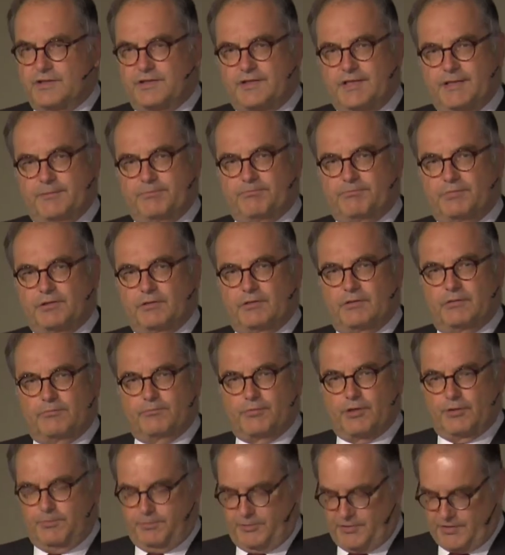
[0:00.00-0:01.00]
simple
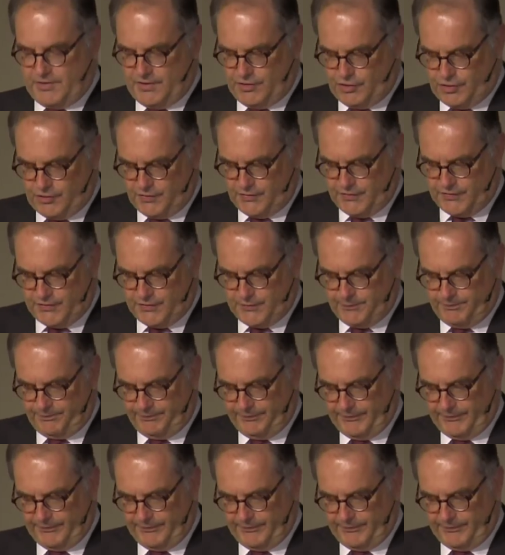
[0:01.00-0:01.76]
propositions.